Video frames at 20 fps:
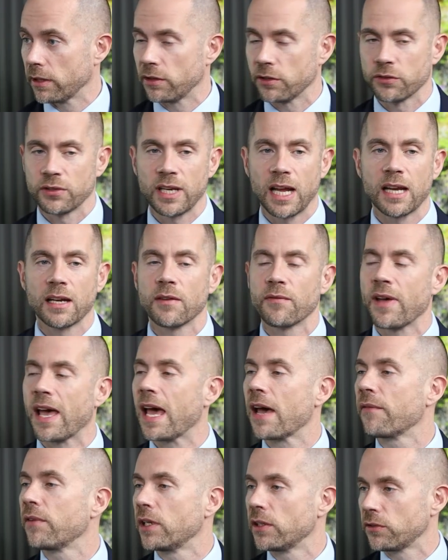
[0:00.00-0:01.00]
There's not enough
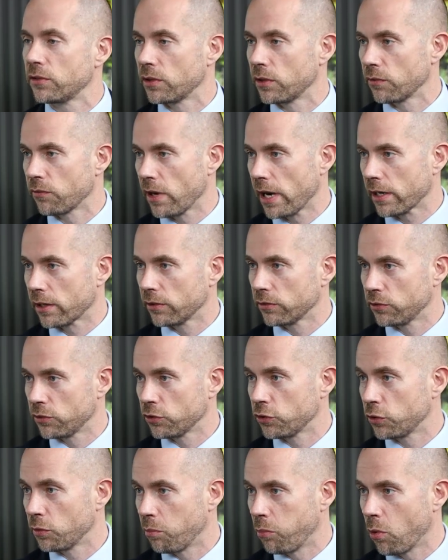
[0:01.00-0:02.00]
evidence in the records to
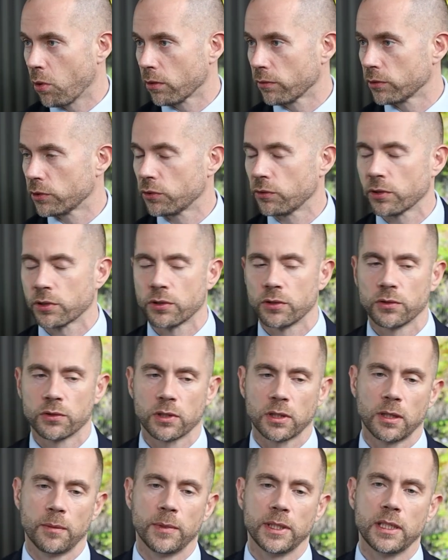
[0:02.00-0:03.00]
support restrictions
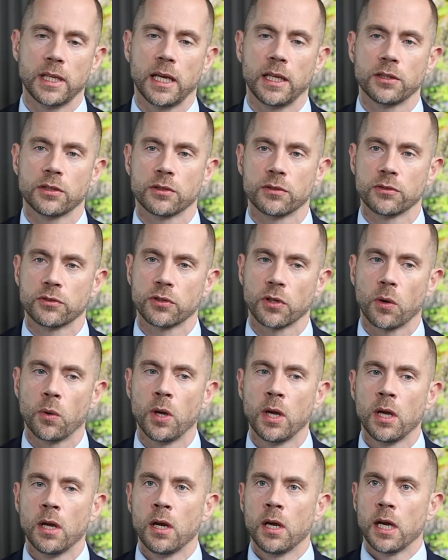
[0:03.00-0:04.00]
and limitations. So
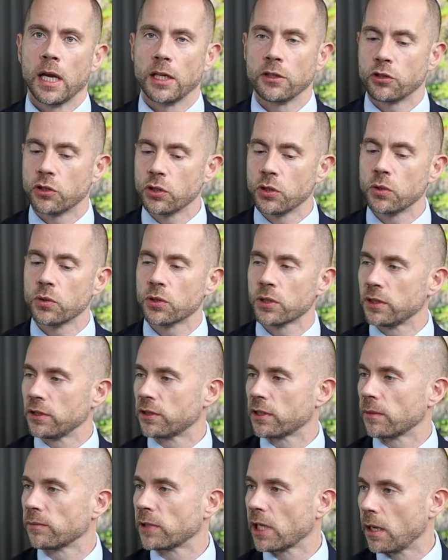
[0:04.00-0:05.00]
it's usually
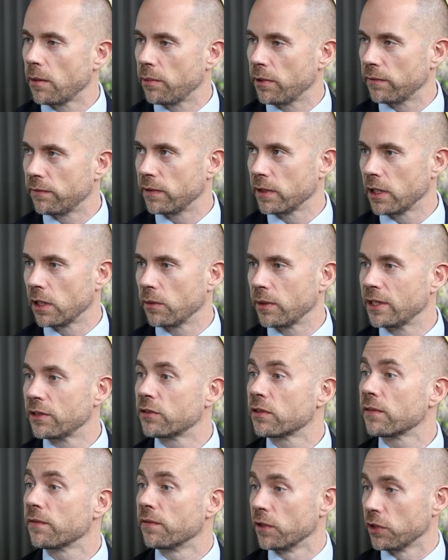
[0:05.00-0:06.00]
some type of,
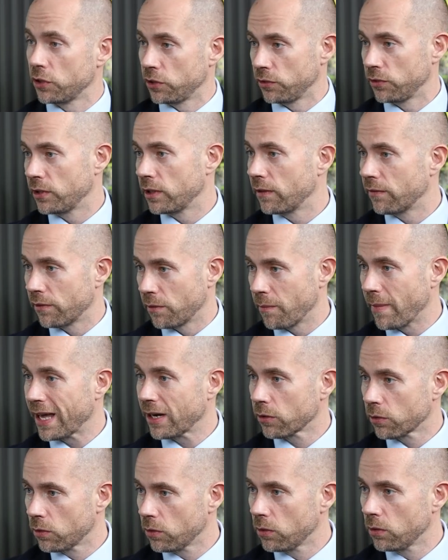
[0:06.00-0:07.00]
insufficiency of the
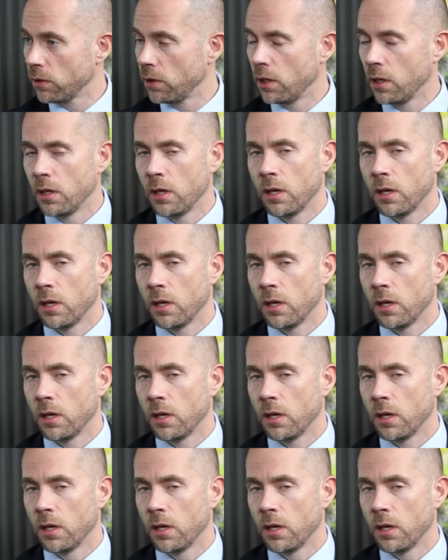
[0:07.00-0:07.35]
medical.